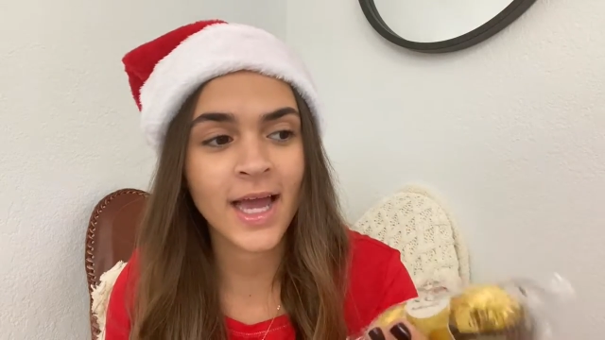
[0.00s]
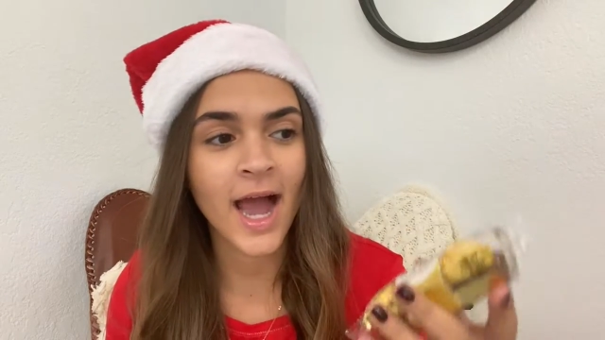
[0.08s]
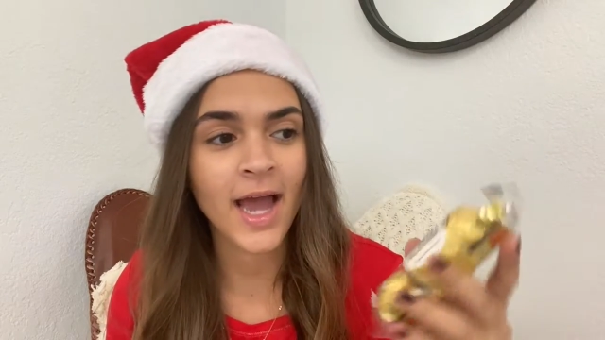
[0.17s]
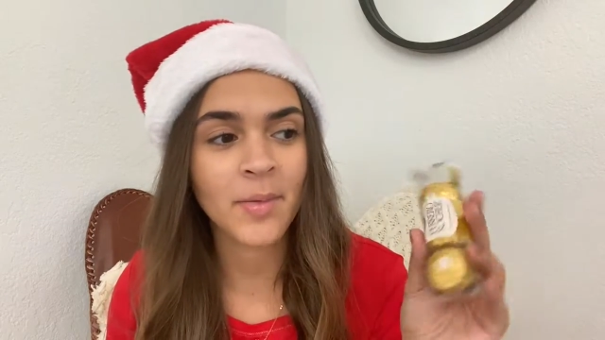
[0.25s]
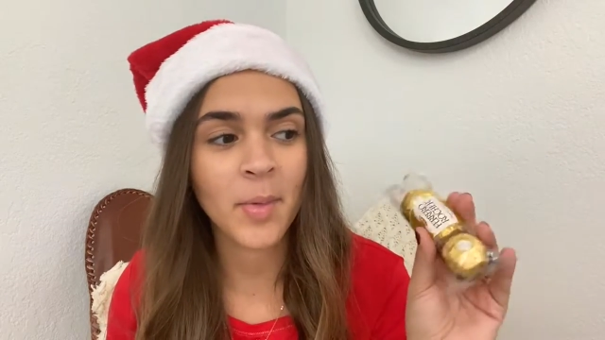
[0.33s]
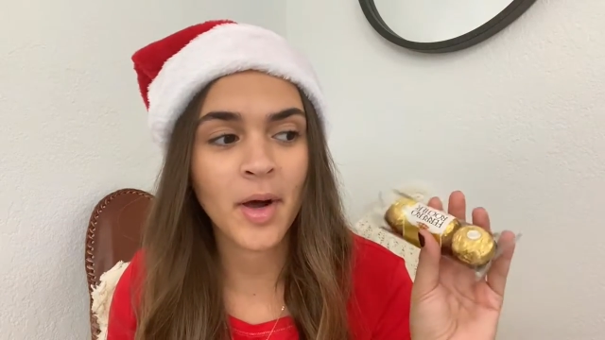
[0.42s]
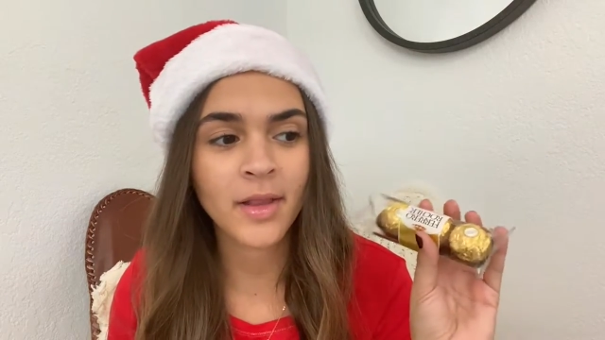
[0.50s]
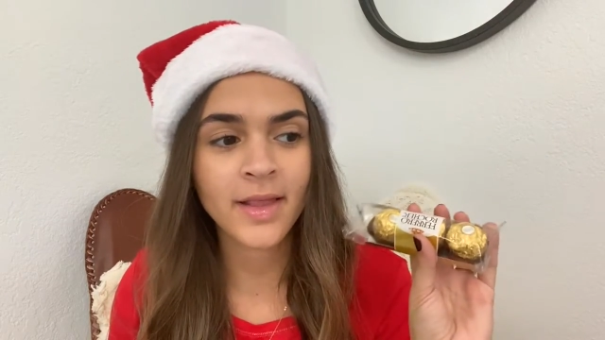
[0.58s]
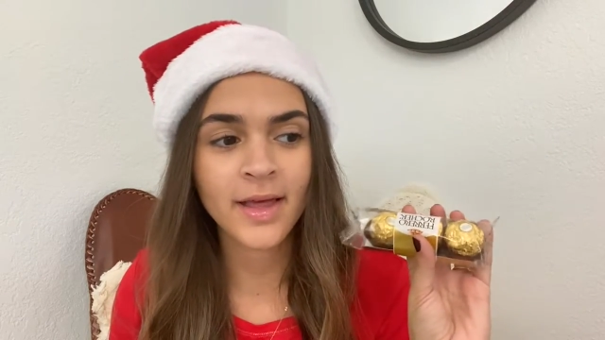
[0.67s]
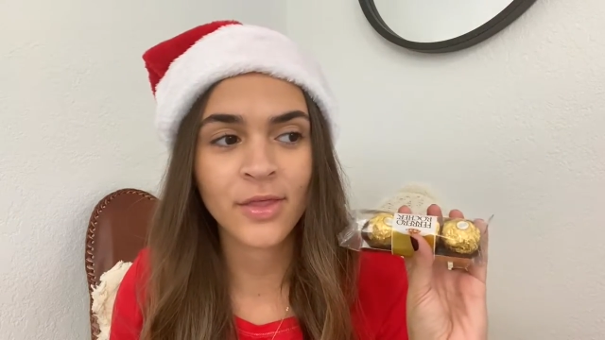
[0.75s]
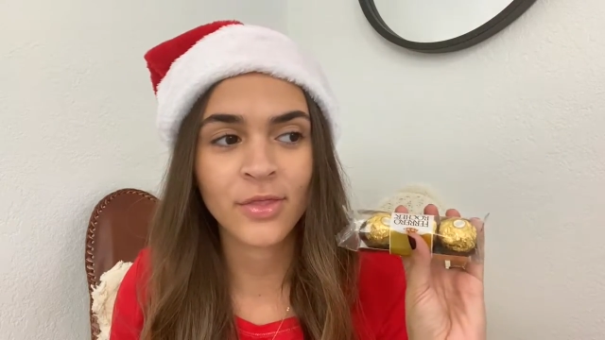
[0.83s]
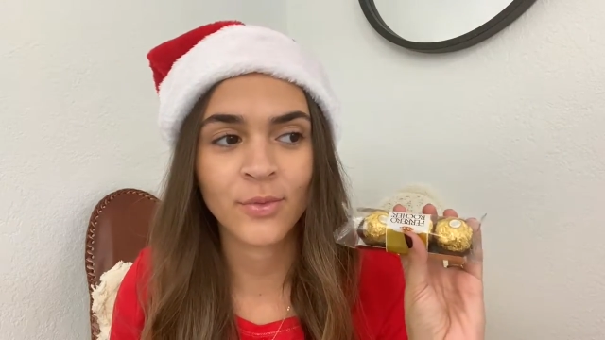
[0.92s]
I bought
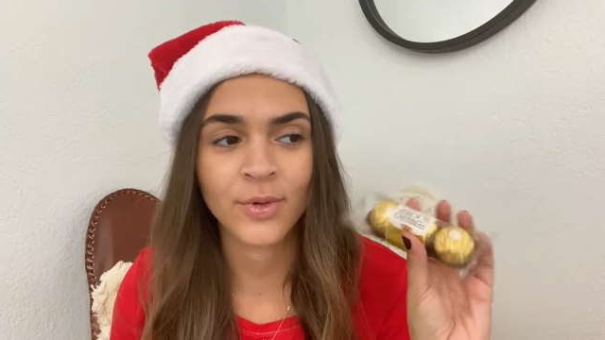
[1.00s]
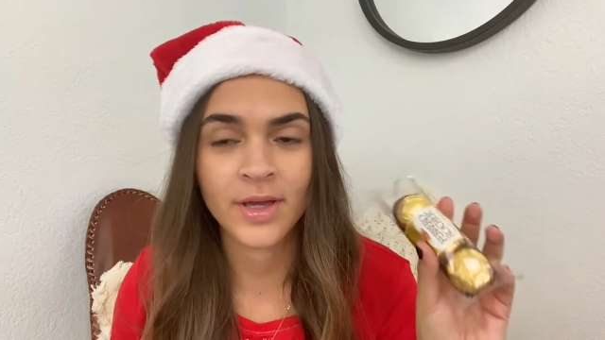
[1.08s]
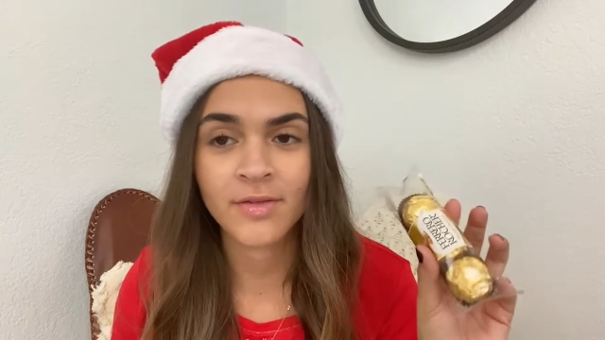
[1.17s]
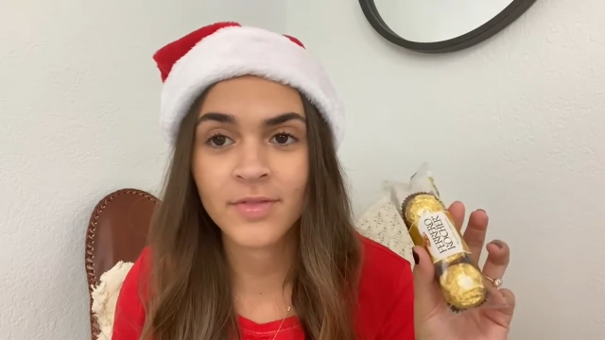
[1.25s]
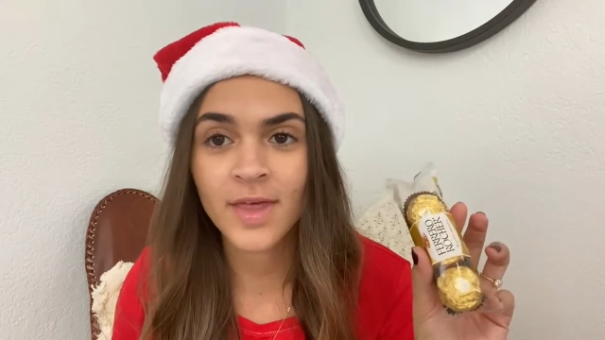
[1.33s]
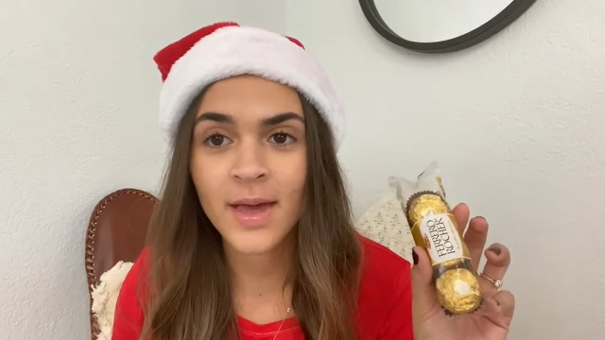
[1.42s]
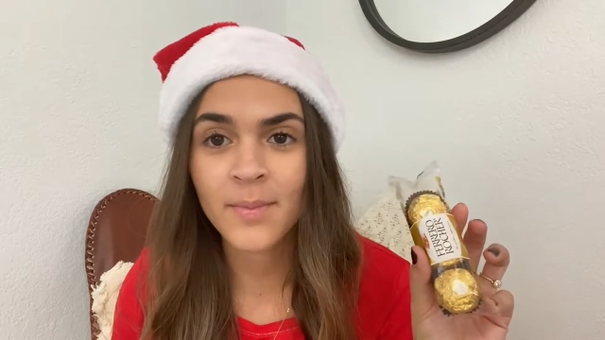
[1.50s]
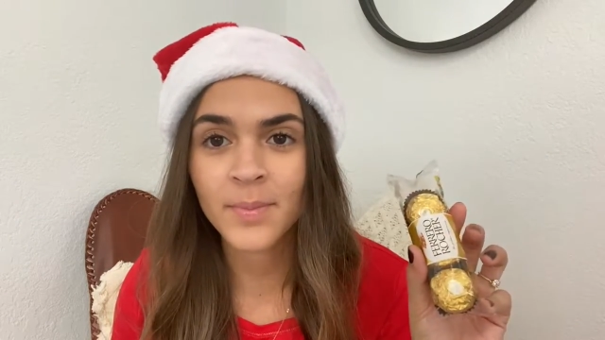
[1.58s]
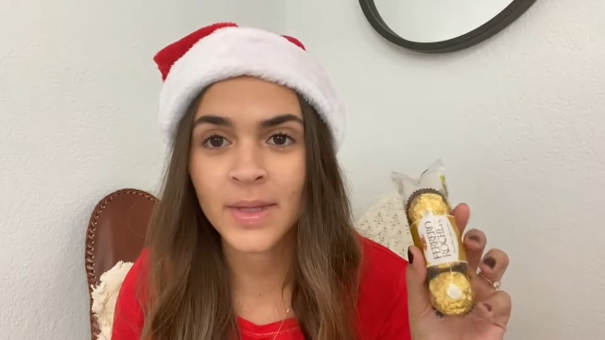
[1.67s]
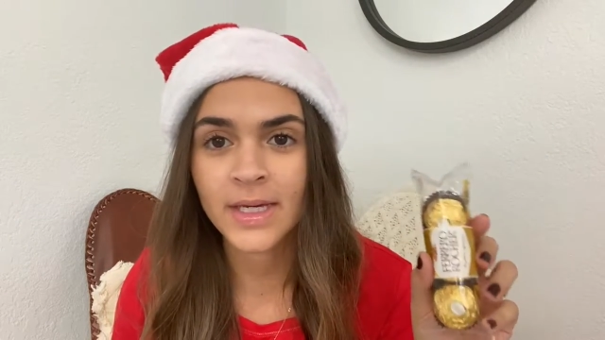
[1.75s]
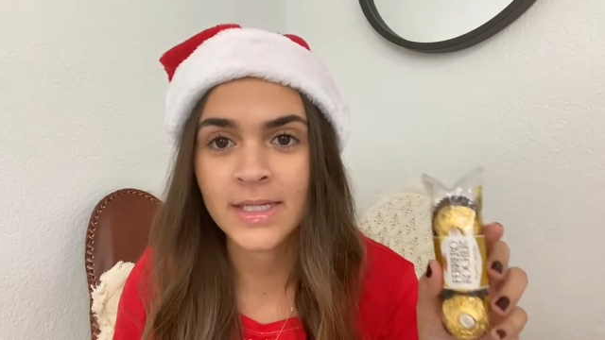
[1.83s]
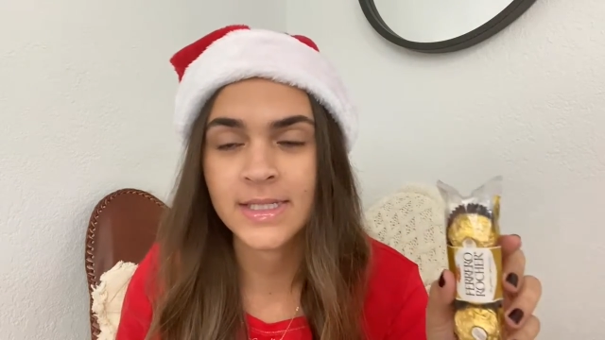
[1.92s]
like three of them
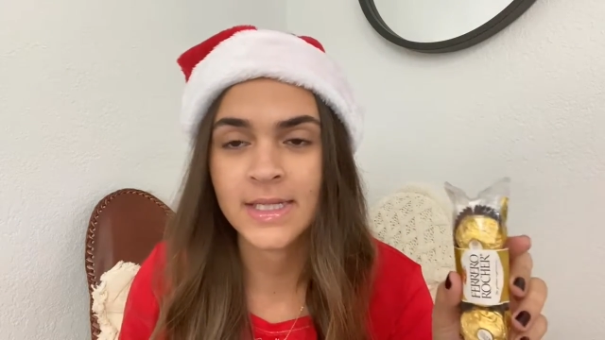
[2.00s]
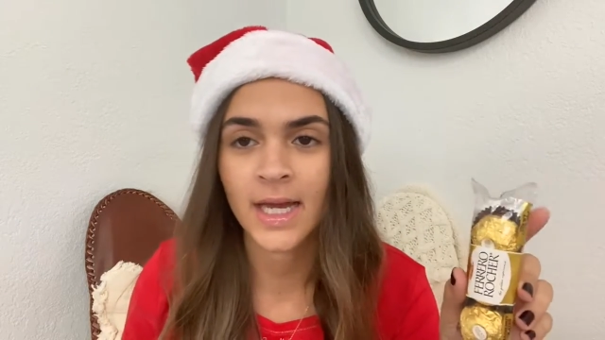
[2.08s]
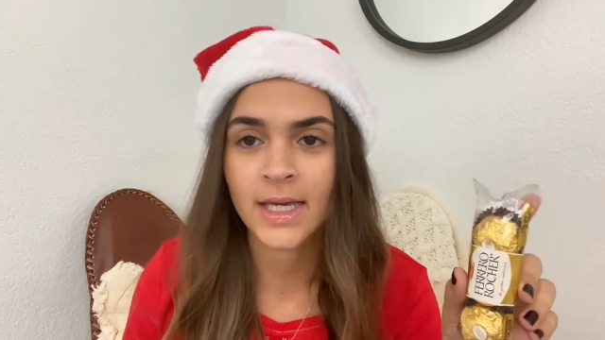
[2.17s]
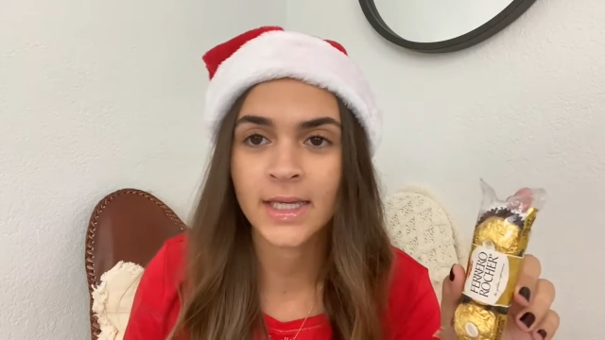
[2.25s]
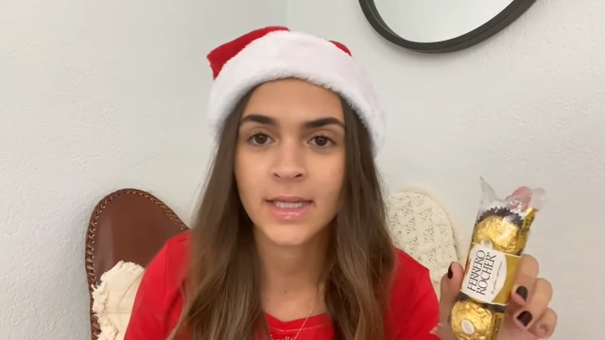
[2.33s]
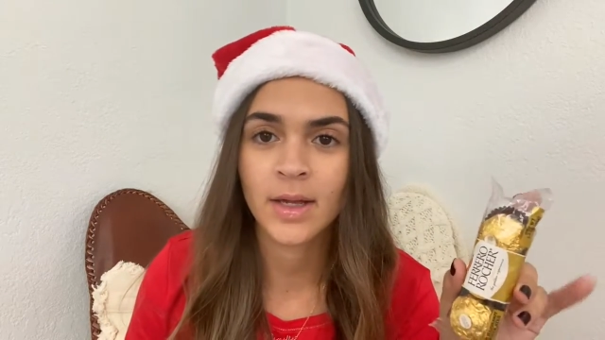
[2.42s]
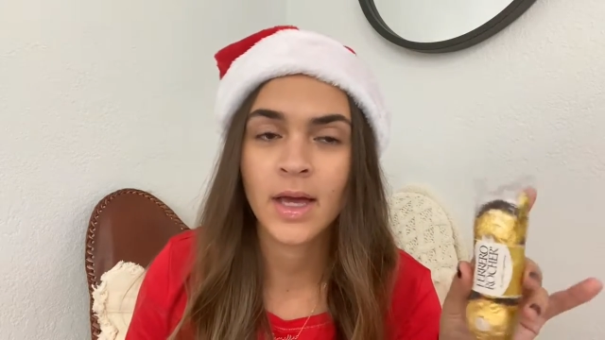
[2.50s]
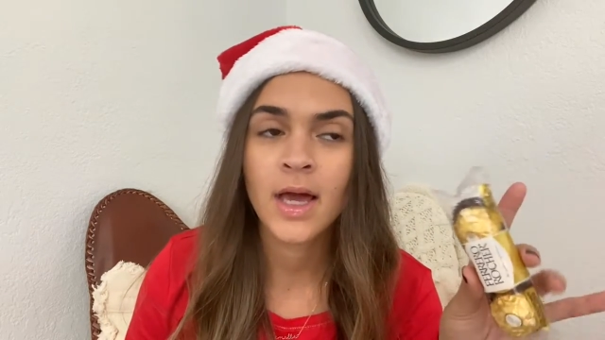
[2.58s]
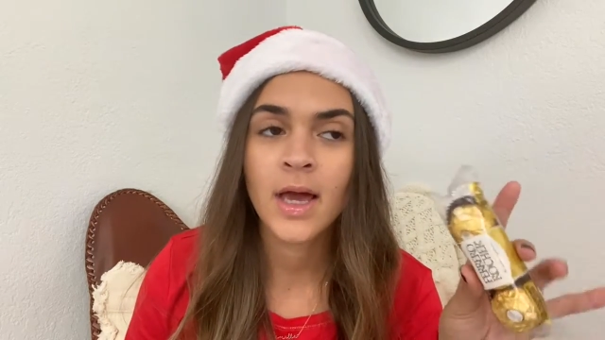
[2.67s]
because I can